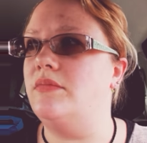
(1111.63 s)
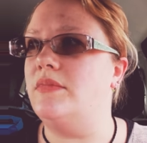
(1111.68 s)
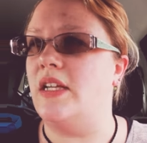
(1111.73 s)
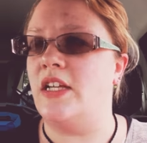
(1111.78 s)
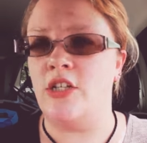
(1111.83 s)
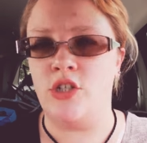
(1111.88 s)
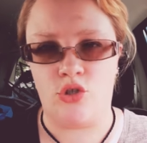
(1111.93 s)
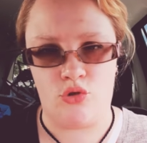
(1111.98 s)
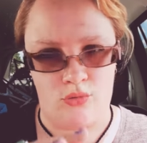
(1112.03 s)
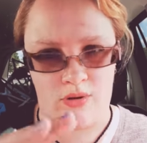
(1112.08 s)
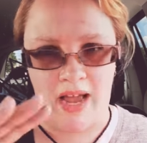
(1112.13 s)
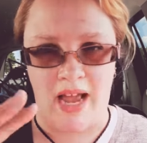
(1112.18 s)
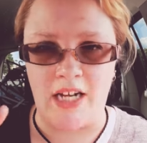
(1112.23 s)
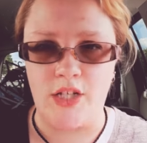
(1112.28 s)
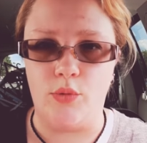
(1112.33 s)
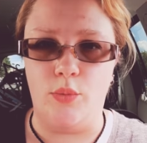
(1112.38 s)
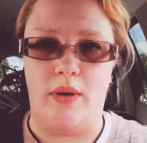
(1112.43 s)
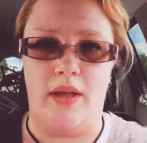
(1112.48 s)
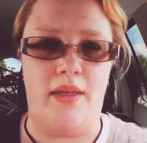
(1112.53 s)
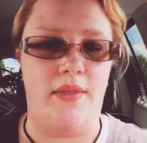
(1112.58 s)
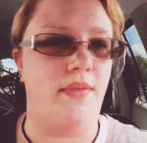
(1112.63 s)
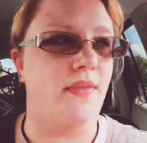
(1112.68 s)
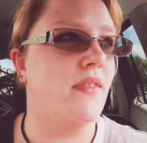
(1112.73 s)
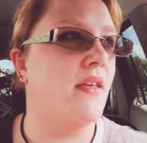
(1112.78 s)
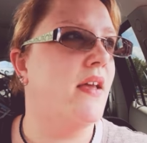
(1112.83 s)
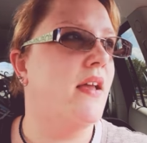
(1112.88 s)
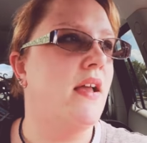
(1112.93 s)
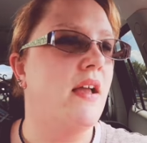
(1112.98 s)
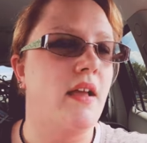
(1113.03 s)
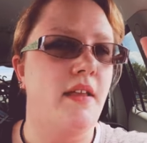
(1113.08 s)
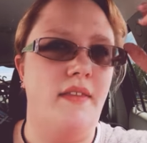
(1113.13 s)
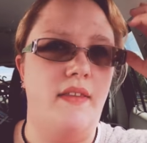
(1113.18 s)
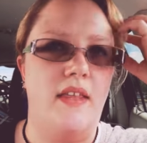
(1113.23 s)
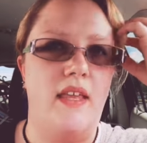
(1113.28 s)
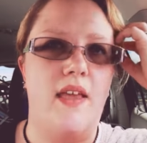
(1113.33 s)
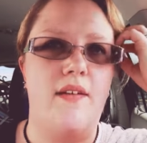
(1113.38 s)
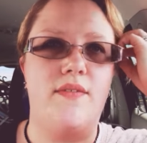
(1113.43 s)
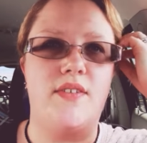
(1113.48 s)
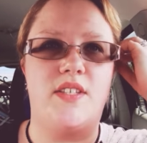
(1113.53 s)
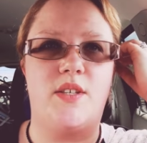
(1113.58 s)
interact with, they
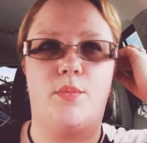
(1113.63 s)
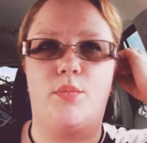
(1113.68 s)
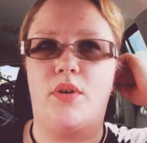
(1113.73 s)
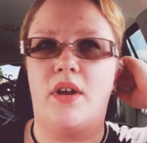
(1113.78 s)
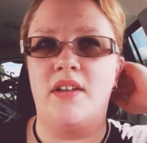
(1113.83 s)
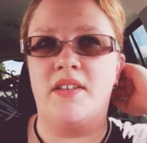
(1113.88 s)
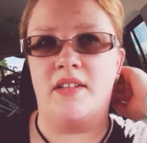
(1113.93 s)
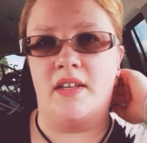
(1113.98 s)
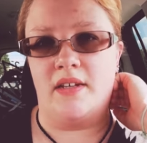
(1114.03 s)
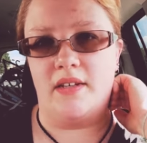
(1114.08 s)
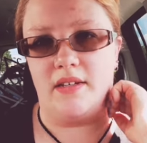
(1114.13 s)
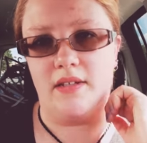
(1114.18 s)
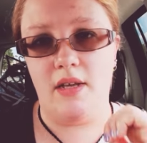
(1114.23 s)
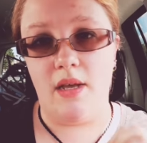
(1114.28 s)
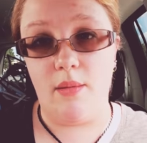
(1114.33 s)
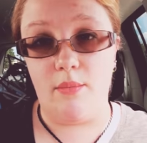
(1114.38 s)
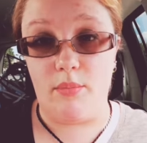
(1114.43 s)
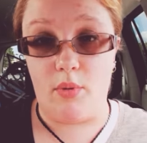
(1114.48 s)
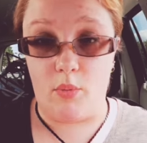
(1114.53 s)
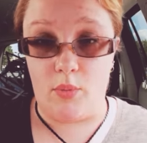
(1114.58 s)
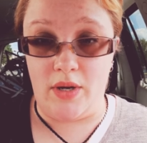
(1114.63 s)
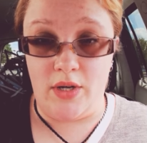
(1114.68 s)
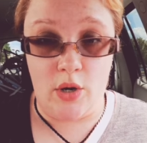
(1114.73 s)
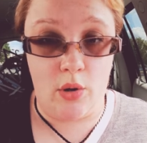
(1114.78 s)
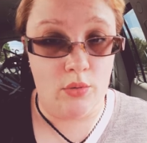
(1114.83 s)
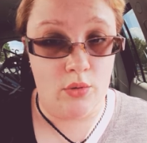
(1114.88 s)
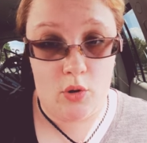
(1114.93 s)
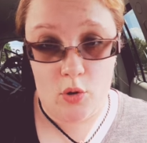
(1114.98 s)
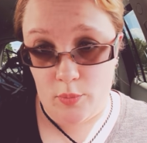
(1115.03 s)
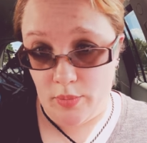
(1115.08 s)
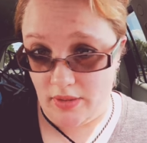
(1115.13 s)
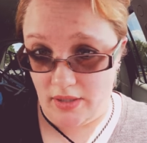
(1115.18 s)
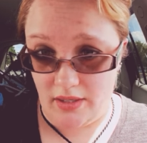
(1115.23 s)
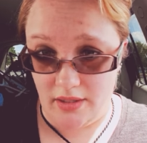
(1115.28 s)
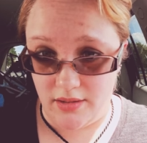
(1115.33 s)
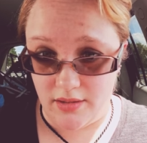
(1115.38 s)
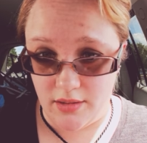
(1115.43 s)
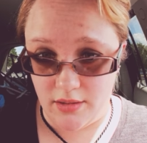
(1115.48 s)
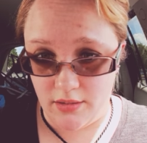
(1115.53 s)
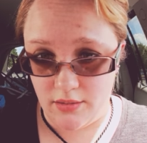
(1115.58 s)
give us a present, but we don't open
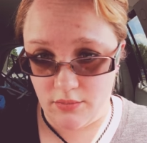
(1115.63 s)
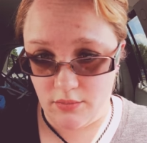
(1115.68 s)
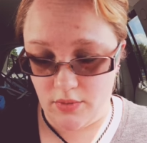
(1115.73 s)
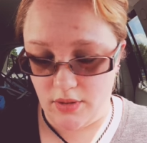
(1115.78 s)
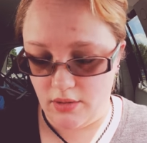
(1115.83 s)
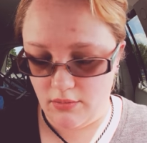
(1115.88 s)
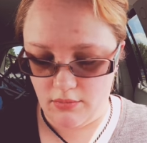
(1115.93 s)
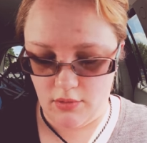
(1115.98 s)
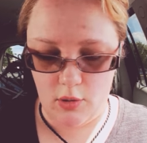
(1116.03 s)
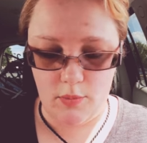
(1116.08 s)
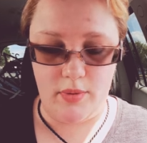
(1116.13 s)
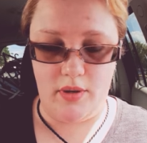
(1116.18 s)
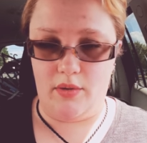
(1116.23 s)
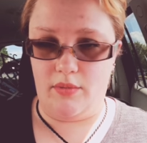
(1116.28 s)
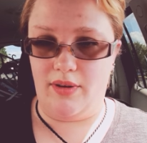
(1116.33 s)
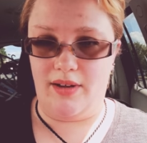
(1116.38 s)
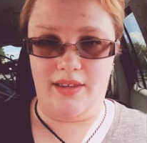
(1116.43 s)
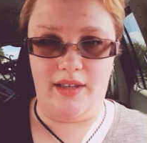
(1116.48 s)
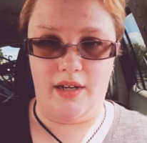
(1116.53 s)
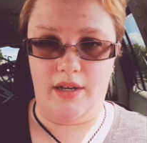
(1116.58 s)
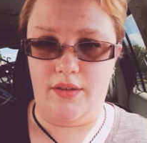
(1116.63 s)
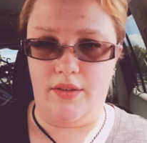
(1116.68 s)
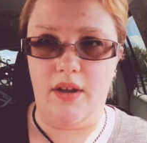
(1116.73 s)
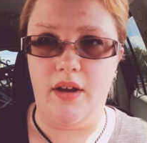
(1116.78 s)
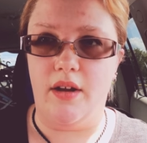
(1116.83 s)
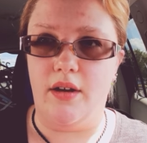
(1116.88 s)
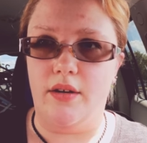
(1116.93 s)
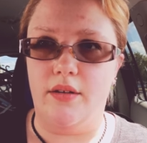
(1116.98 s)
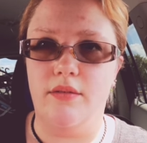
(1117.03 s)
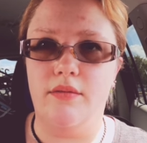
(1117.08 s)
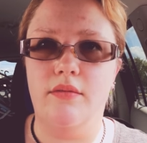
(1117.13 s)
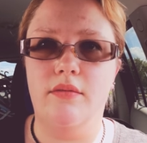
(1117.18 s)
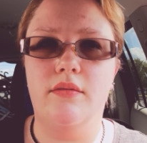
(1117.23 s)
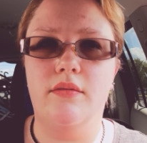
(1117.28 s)
it. We don't open it right then and there.